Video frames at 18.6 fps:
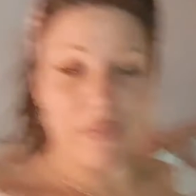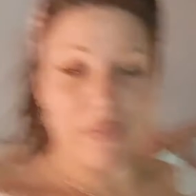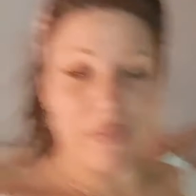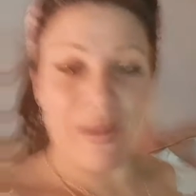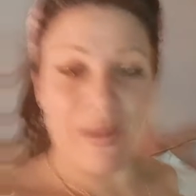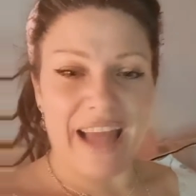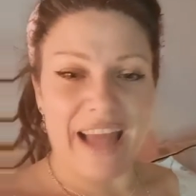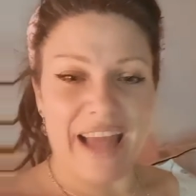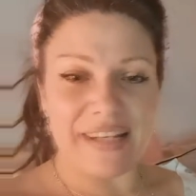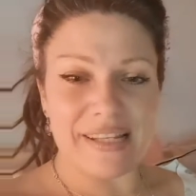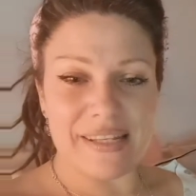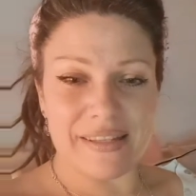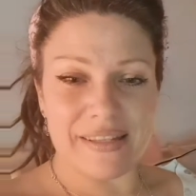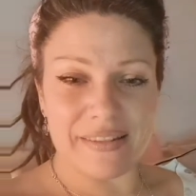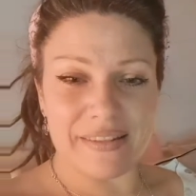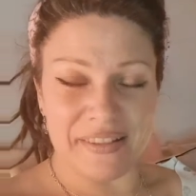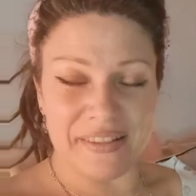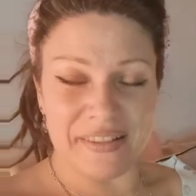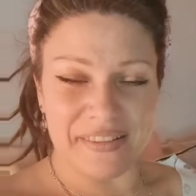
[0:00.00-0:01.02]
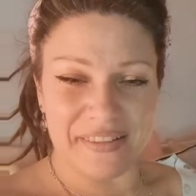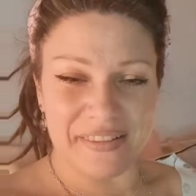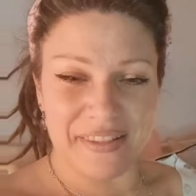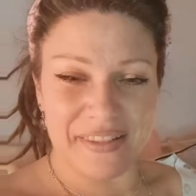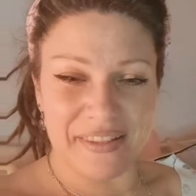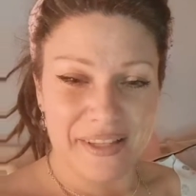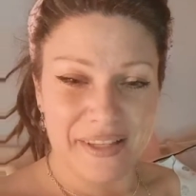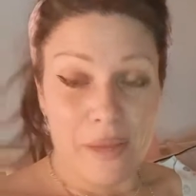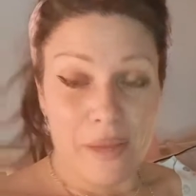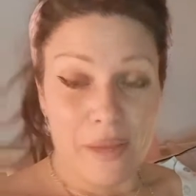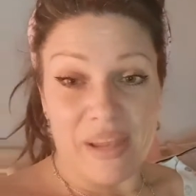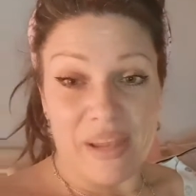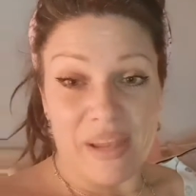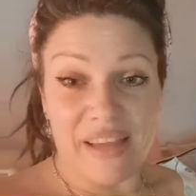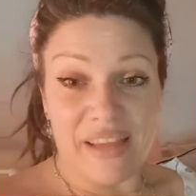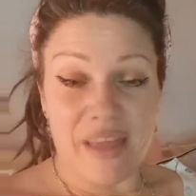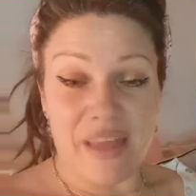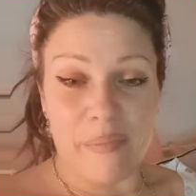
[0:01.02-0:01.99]
you want.
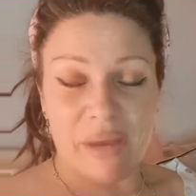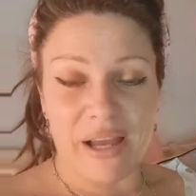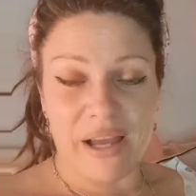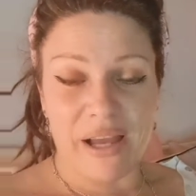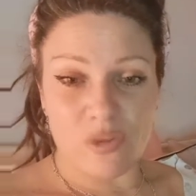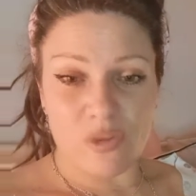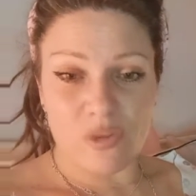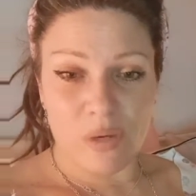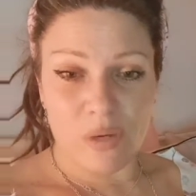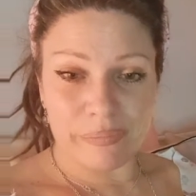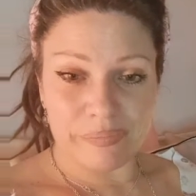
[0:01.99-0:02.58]
Play on.